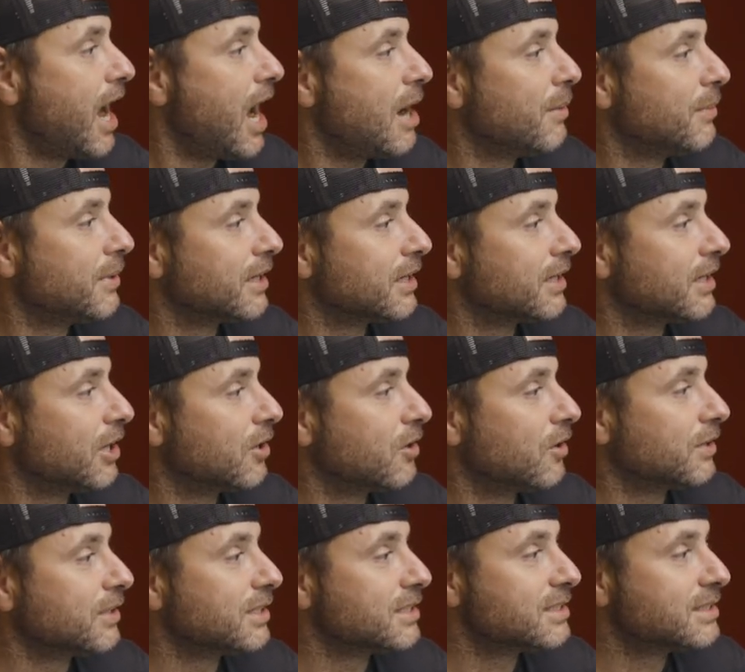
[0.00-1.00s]
I'm going to click
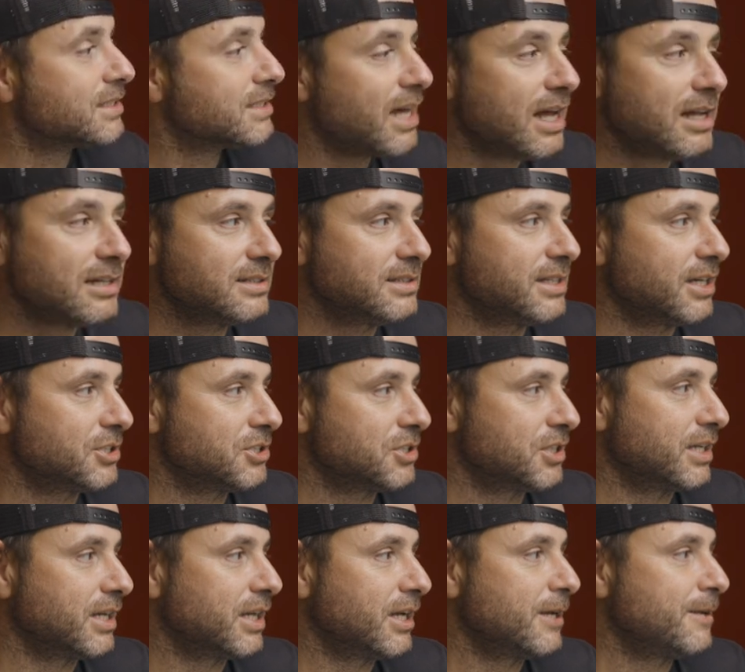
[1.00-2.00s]
on the style
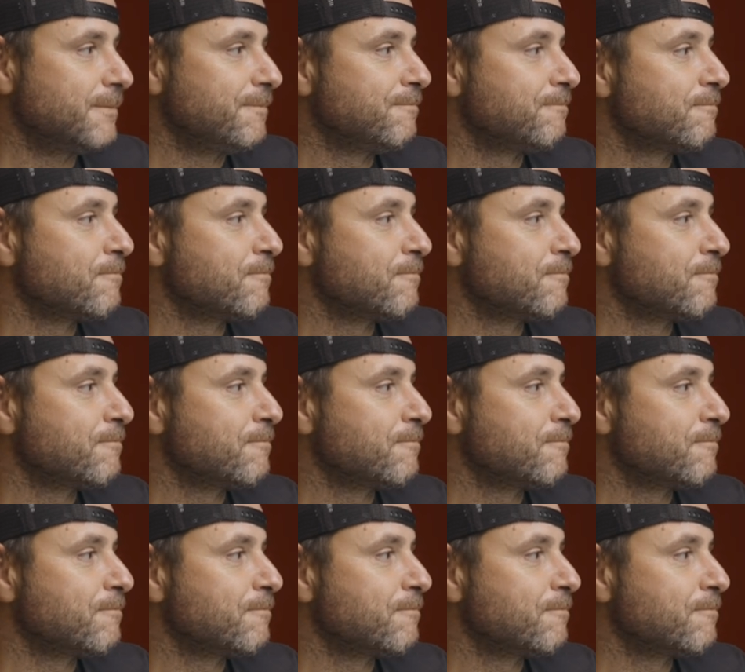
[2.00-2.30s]
section here.